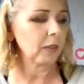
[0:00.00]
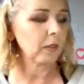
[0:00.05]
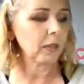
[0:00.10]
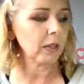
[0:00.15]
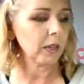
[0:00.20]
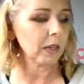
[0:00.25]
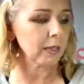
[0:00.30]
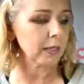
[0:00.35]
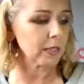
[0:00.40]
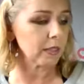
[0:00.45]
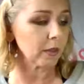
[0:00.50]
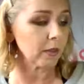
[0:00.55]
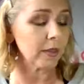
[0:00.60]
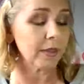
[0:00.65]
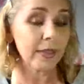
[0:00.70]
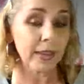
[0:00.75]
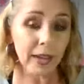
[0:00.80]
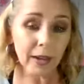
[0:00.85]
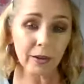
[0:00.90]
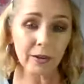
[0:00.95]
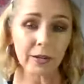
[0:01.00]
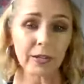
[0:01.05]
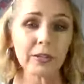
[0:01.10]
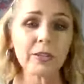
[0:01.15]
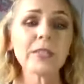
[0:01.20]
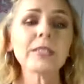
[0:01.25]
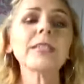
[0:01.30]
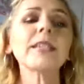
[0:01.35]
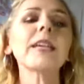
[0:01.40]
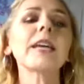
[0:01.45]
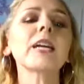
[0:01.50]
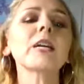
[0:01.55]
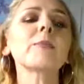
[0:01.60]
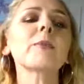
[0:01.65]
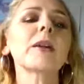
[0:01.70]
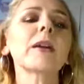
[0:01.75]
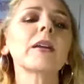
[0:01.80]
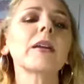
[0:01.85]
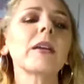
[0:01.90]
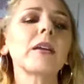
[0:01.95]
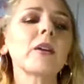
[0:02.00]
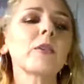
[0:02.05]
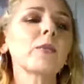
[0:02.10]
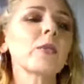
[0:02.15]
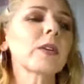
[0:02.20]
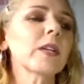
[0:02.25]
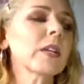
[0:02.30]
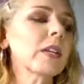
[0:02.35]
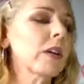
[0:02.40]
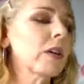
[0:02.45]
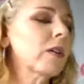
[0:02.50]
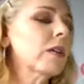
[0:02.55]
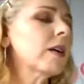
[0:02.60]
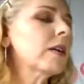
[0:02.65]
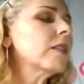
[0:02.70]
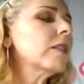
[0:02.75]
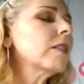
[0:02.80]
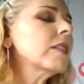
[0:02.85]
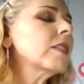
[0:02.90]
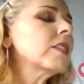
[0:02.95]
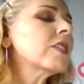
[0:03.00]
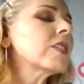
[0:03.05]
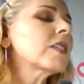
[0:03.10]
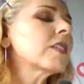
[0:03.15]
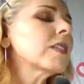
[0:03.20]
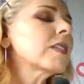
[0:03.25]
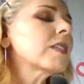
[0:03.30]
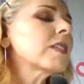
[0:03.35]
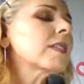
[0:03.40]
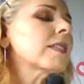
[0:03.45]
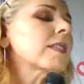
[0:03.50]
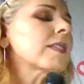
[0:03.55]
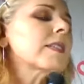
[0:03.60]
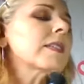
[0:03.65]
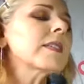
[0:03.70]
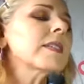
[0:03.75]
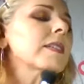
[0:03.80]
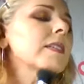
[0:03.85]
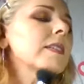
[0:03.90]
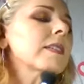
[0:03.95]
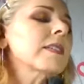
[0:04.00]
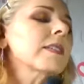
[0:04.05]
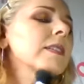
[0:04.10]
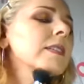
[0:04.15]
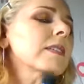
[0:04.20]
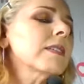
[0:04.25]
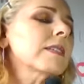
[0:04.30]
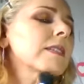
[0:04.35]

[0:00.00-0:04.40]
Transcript: Okay, so now here's the neck part. We're going to go under the chin just slightly